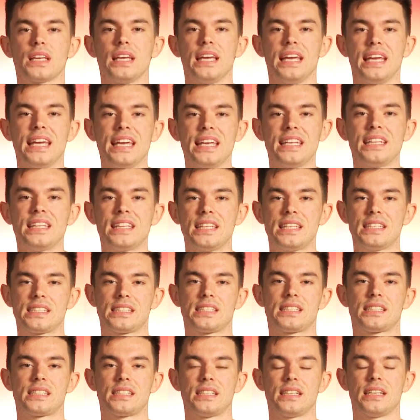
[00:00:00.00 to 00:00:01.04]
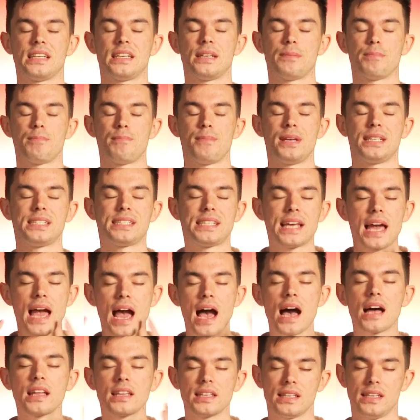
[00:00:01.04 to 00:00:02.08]
in this
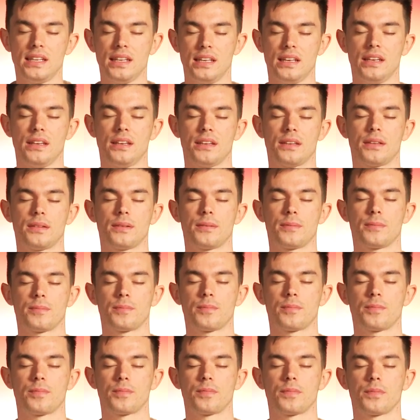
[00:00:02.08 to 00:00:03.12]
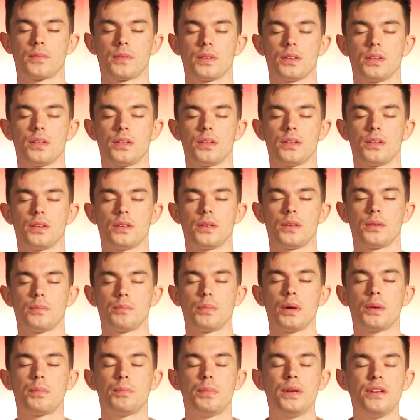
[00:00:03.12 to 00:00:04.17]
mentality.
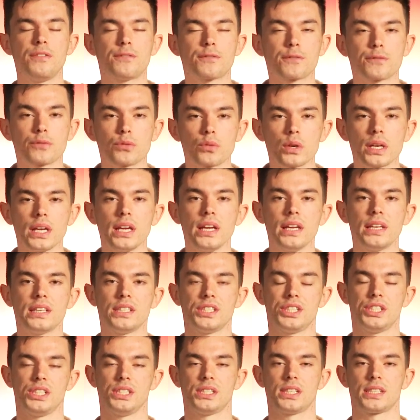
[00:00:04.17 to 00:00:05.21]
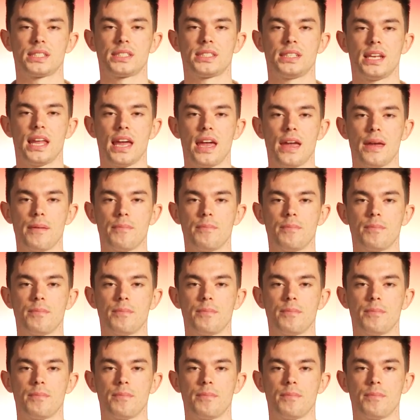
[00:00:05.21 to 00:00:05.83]
But be free in Jesus' name.